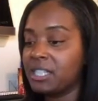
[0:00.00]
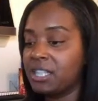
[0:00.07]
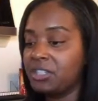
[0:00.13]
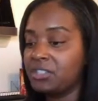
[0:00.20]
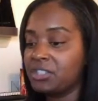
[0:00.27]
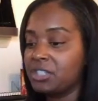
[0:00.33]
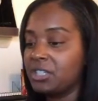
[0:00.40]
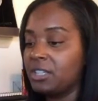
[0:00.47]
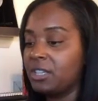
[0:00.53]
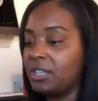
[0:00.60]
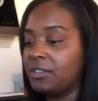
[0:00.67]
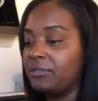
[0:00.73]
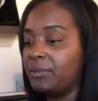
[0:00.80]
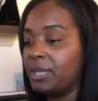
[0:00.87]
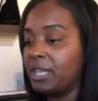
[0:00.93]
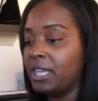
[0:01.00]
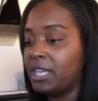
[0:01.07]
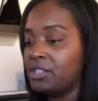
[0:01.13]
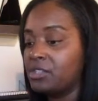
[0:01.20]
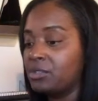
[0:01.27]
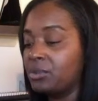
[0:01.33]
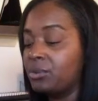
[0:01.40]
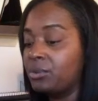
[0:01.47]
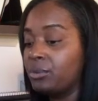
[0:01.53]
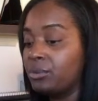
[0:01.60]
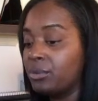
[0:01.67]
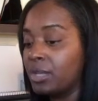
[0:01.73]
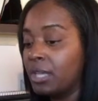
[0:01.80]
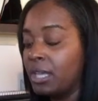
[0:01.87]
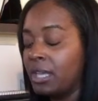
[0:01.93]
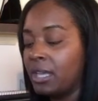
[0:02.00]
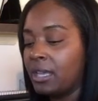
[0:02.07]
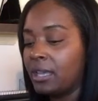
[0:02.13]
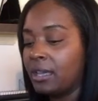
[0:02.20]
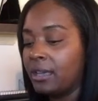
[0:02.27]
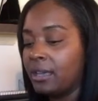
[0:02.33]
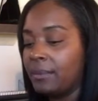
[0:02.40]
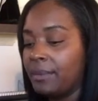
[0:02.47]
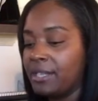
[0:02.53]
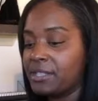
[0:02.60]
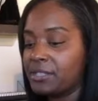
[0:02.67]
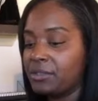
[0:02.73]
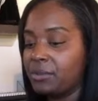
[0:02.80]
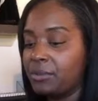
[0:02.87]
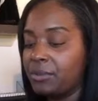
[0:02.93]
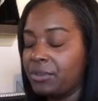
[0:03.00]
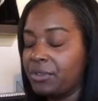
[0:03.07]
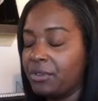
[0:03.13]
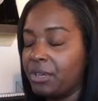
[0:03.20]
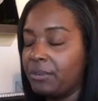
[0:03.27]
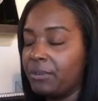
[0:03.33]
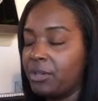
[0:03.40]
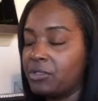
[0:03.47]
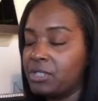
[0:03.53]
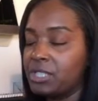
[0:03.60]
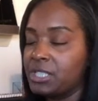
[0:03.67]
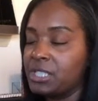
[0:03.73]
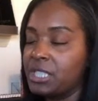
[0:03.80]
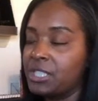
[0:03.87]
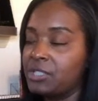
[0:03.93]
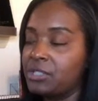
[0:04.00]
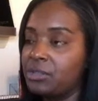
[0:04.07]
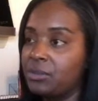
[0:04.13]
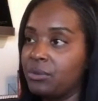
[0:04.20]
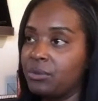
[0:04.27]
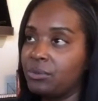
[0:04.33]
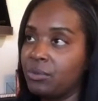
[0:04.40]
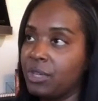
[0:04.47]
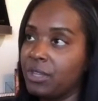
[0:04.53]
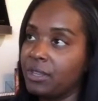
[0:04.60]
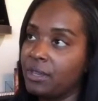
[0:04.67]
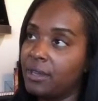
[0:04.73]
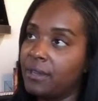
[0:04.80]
energy of being in tune with your emotions, in tune with